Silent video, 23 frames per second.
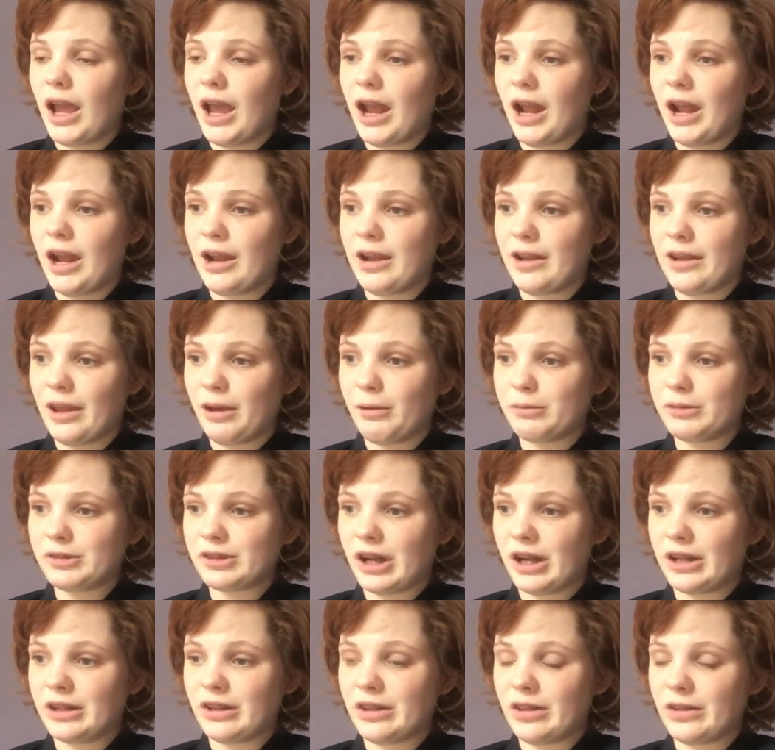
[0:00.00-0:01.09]
And that was
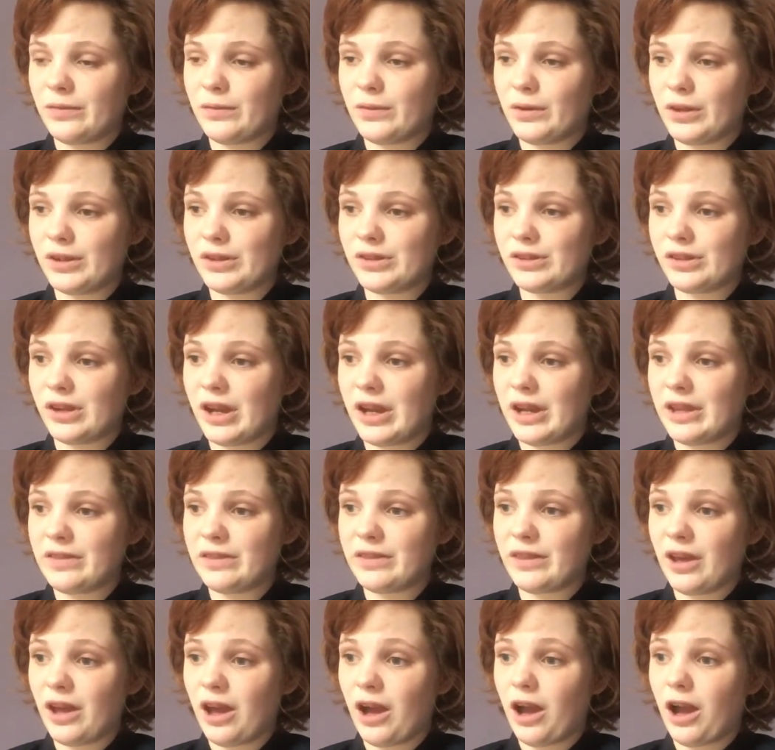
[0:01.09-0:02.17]
kind of the first sign
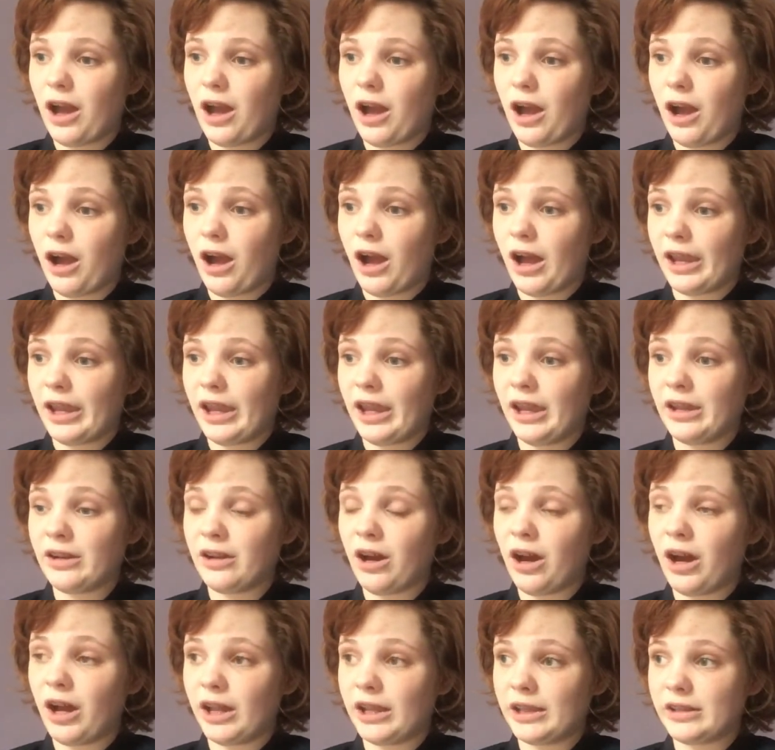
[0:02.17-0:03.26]
that I had
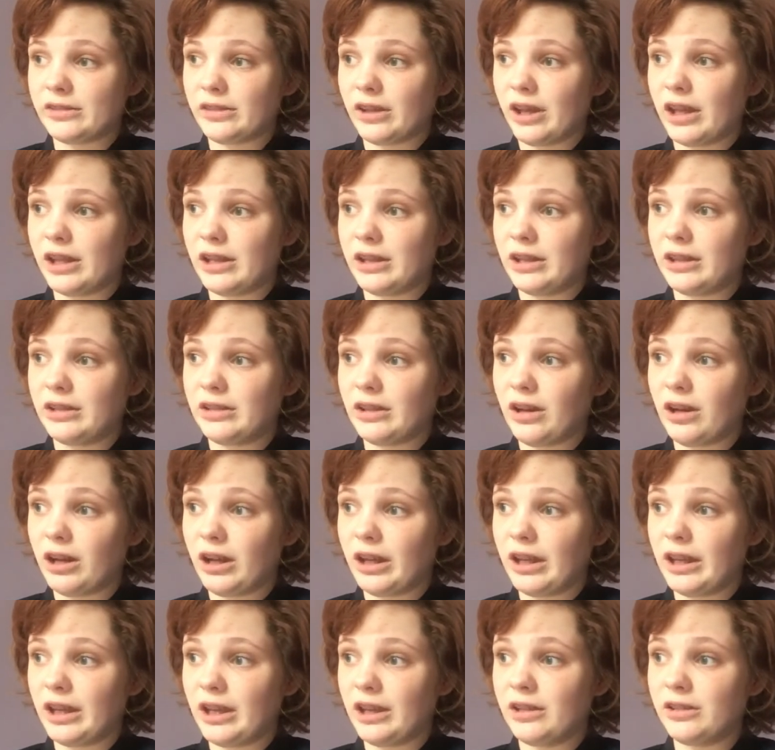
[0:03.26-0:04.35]
high anxiety and that I
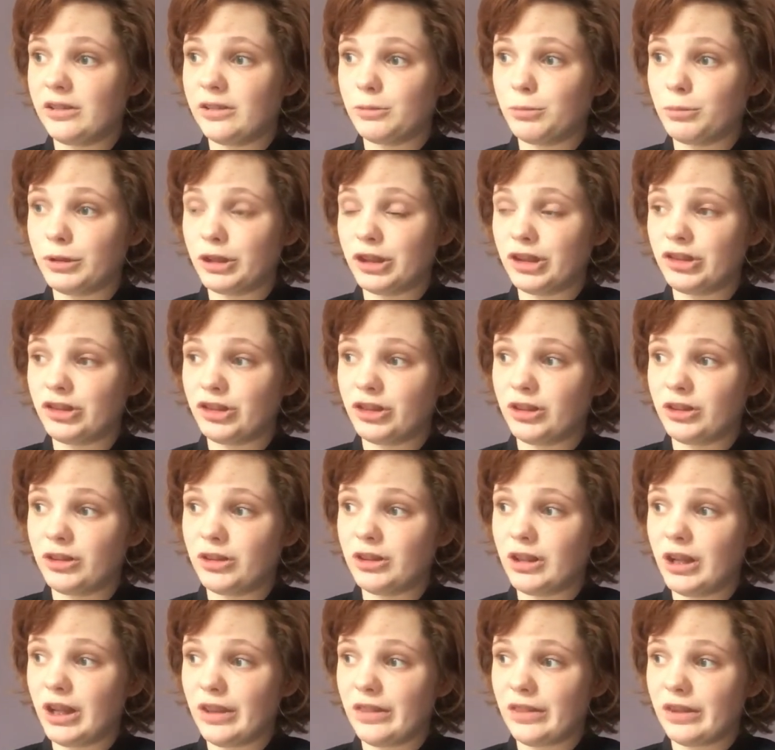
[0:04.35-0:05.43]
had
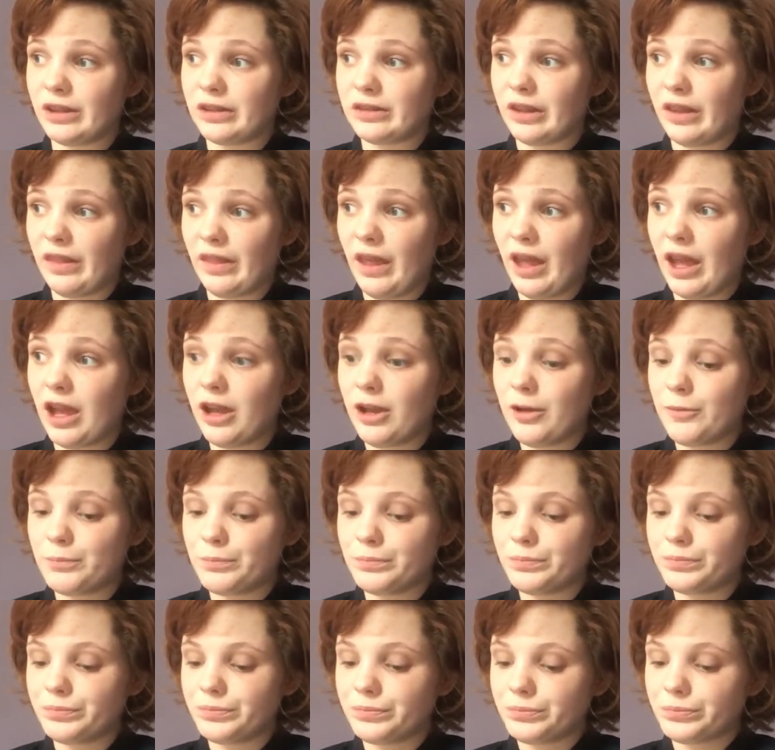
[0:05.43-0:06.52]
depression and things like that.
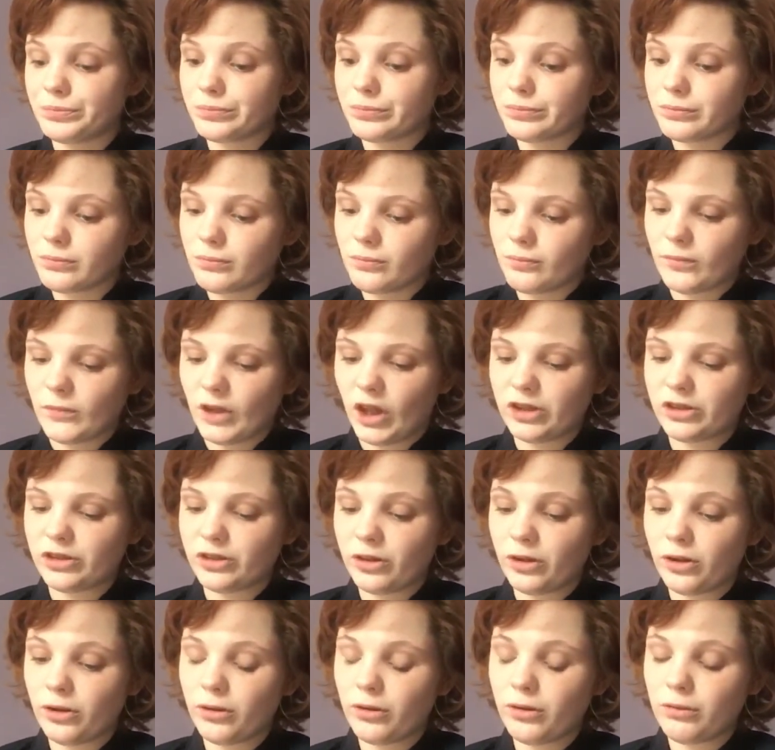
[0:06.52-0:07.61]

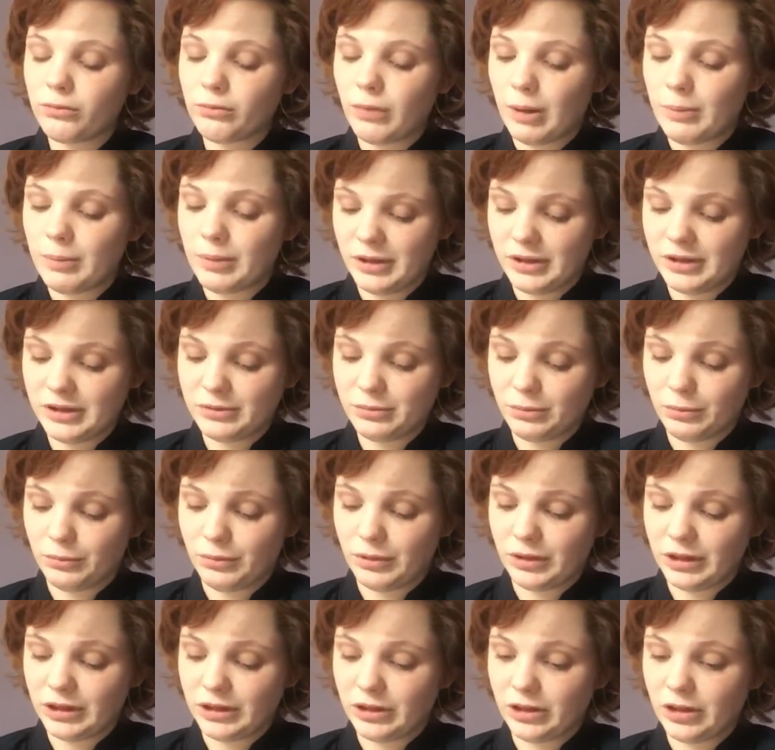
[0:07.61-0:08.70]
So my parents were
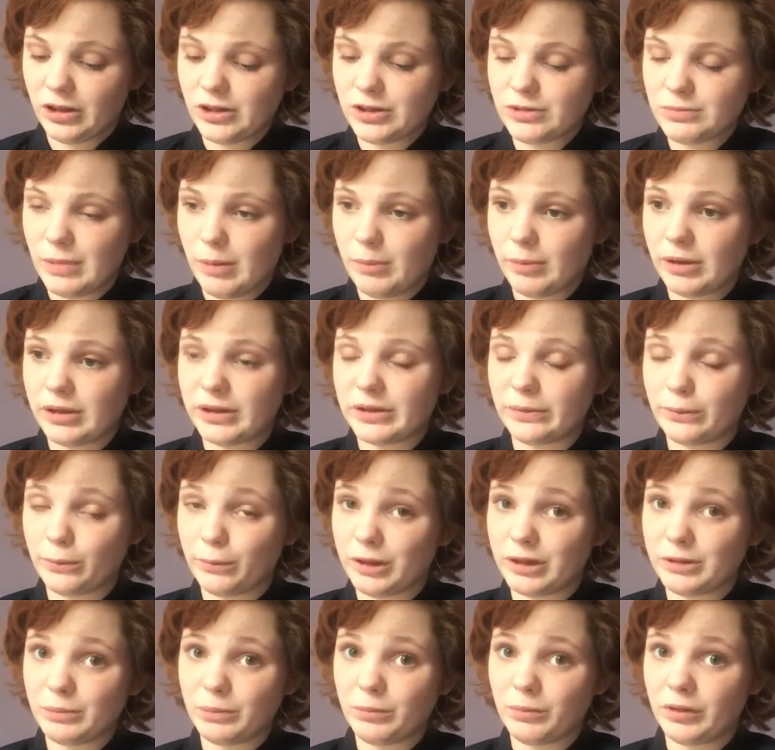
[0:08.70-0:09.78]
really good. My parents have
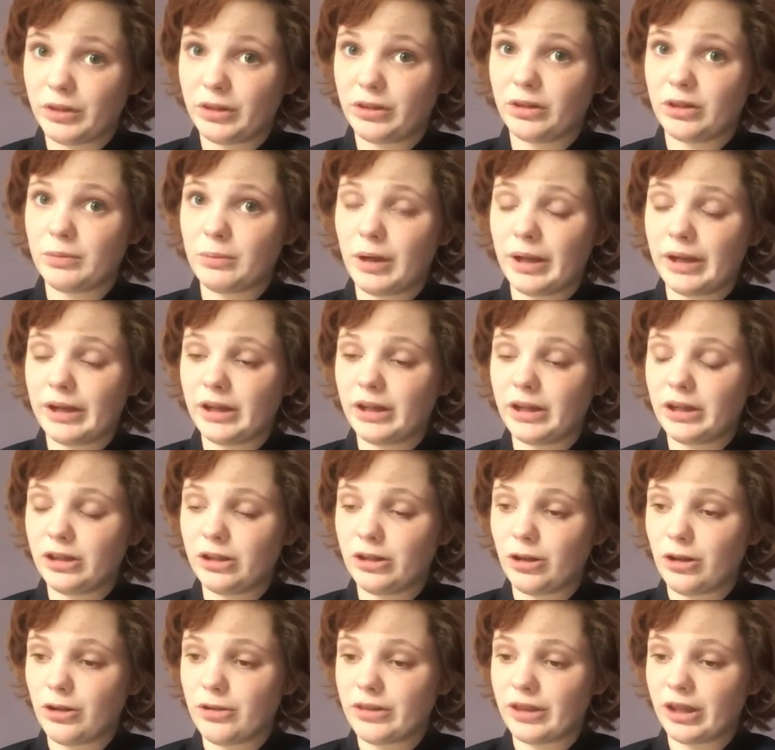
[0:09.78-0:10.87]
always been really good about it. You
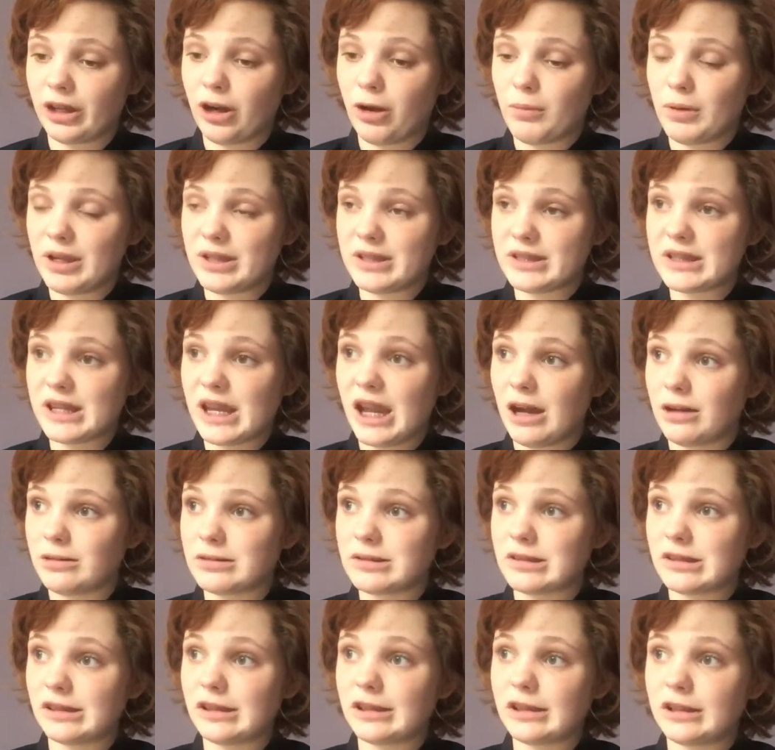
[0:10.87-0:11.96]
know, they got me into
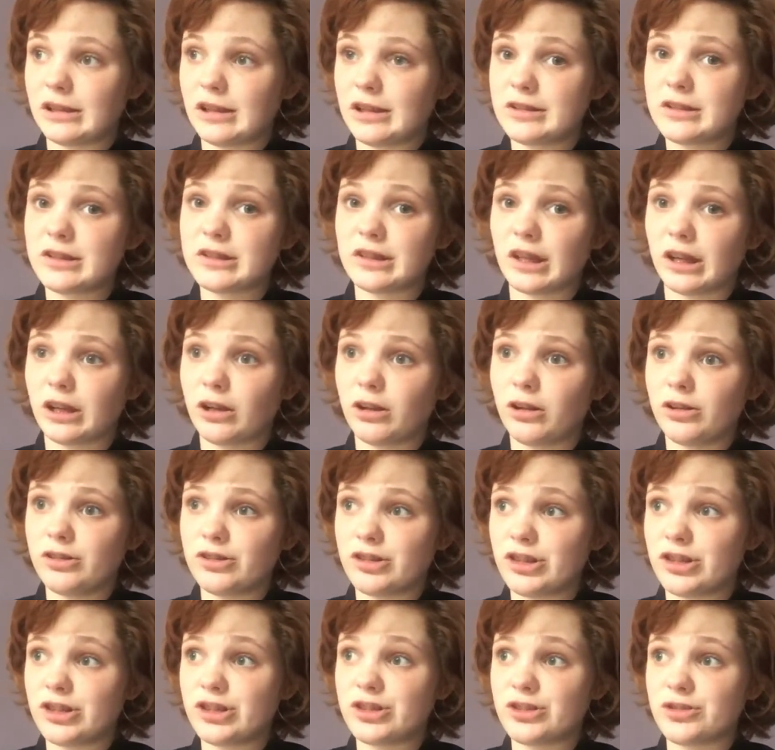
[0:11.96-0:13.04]
counseling and into
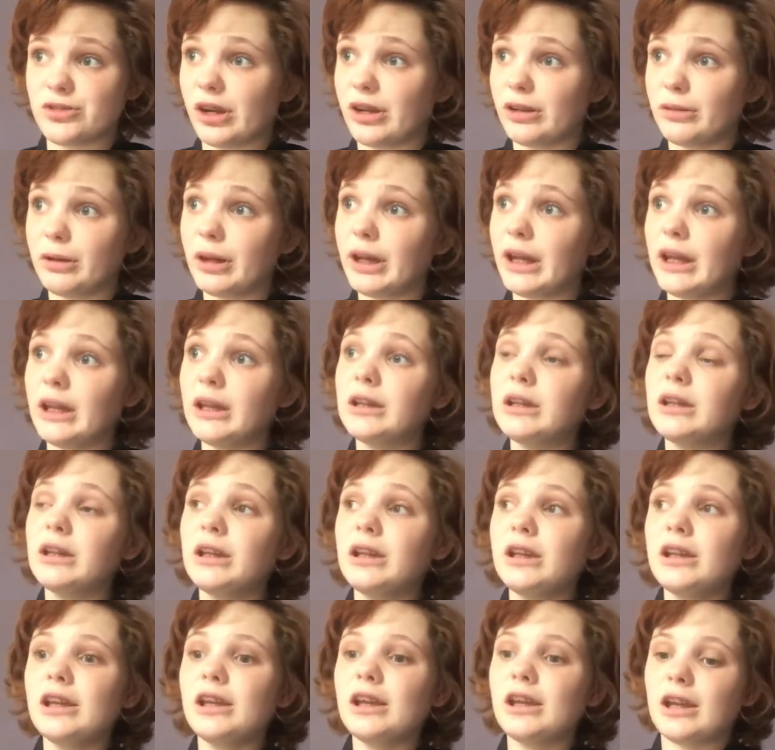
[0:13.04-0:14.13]
psychology straight away.
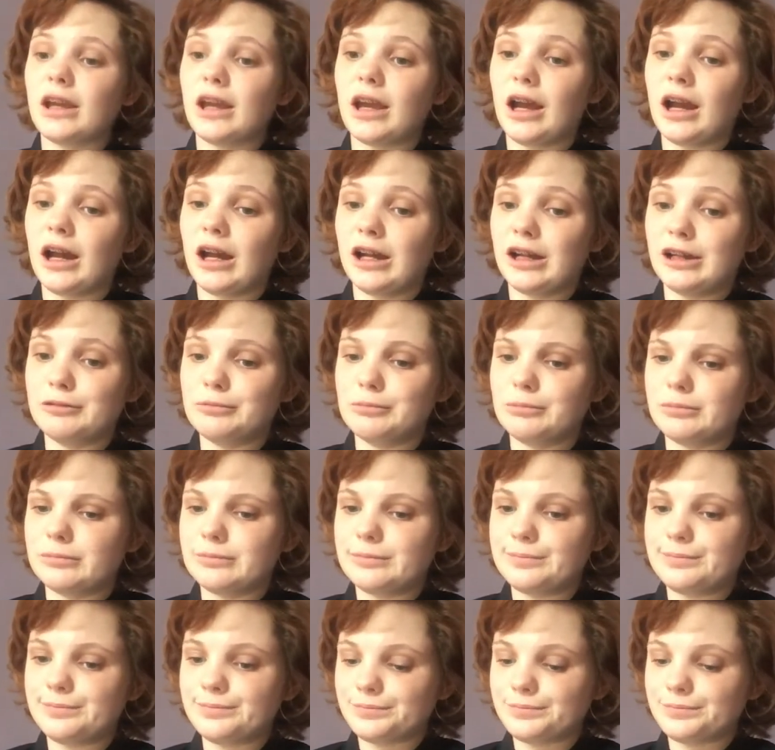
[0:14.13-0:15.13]
Um,